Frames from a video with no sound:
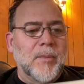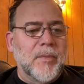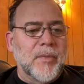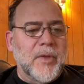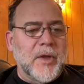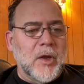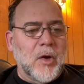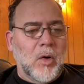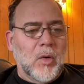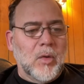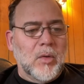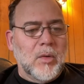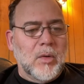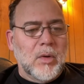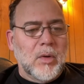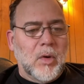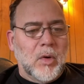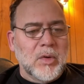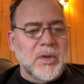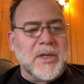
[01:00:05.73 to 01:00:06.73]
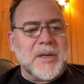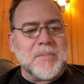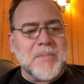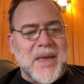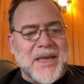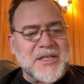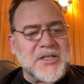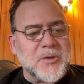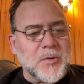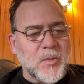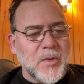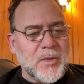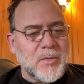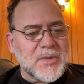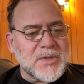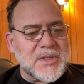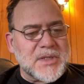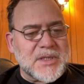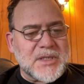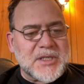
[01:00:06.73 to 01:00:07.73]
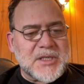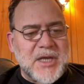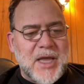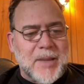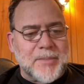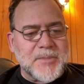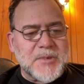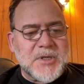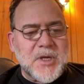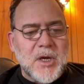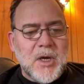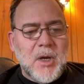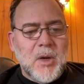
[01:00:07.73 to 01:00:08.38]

The only masonry was the steps.